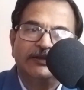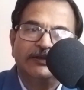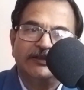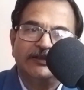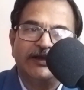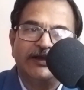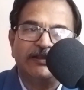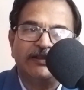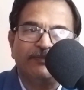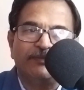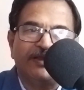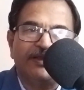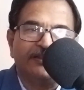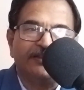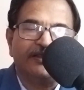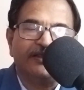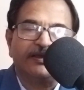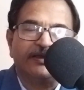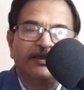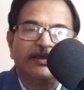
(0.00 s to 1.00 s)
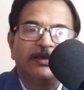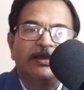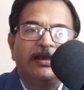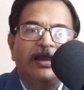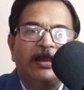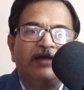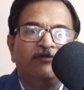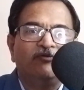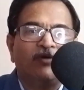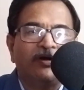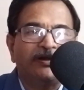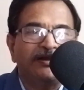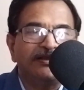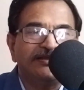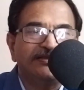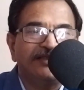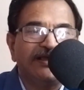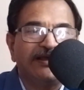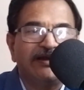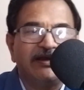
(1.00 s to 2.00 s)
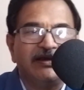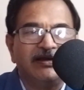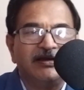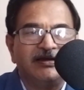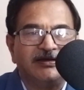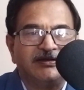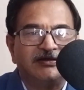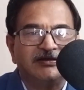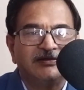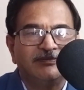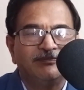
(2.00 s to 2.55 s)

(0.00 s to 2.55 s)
That is the main thing. And what is there in it?